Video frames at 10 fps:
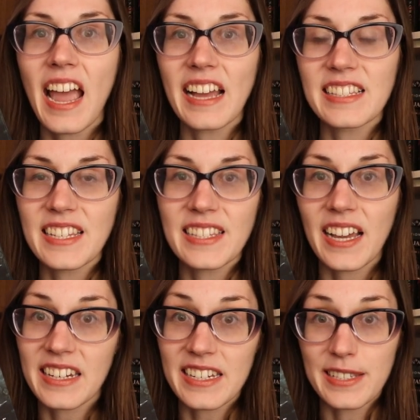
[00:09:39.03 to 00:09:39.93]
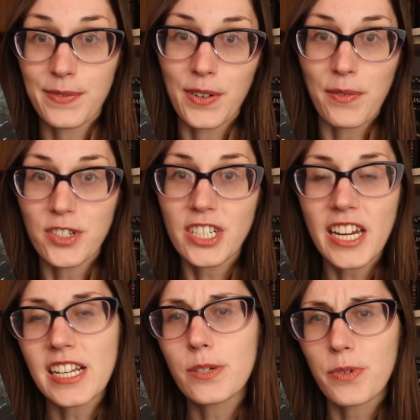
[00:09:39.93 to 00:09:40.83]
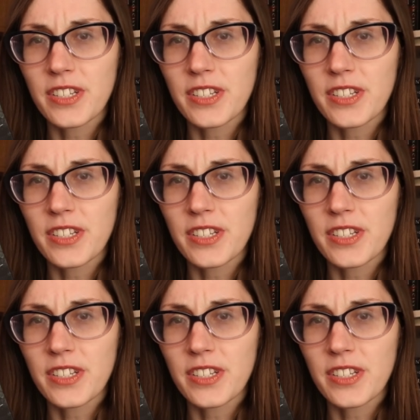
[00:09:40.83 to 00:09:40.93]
and society is forever changed.